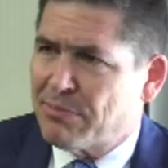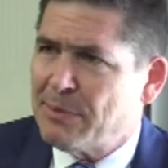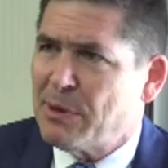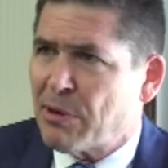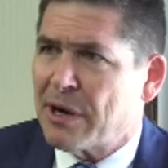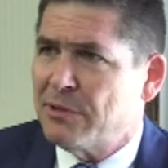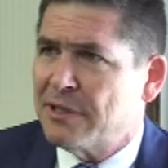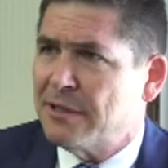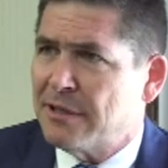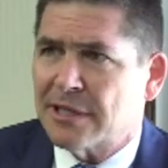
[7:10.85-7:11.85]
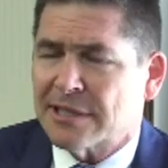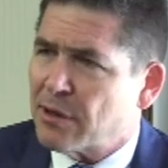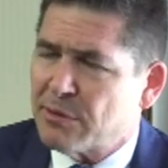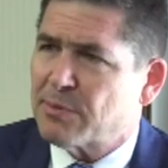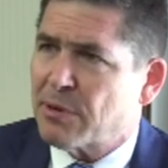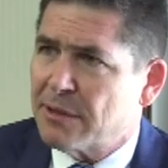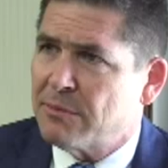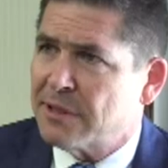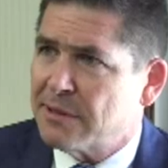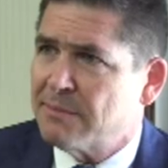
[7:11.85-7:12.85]
let me pray with you," because I always prayed
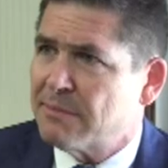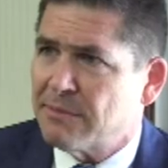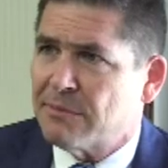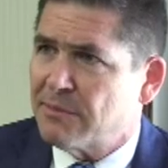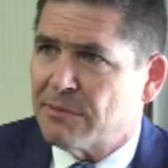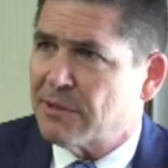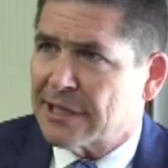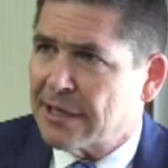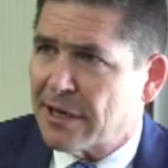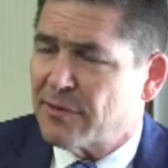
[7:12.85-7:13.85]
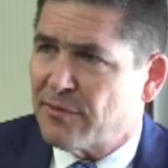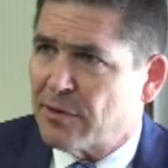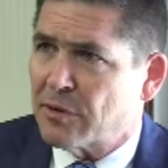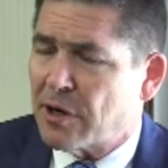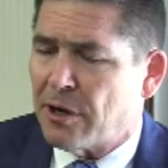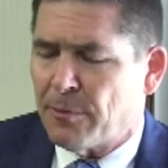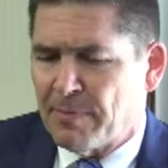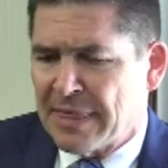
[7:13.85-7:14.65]
with him when I get off the phone call.